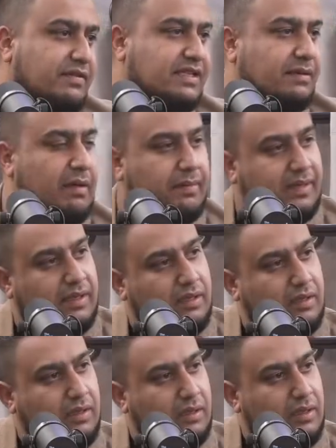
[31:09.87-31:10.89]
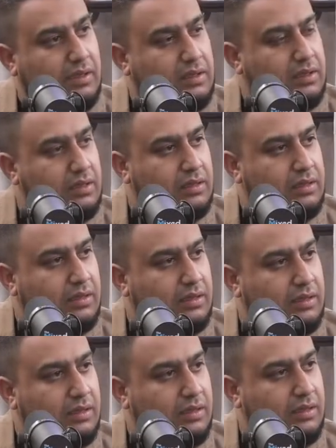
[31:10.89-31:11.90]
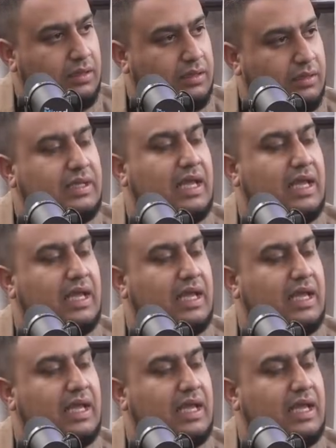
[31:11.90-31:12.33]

Yeah, because everyone's opinion counted more than my own.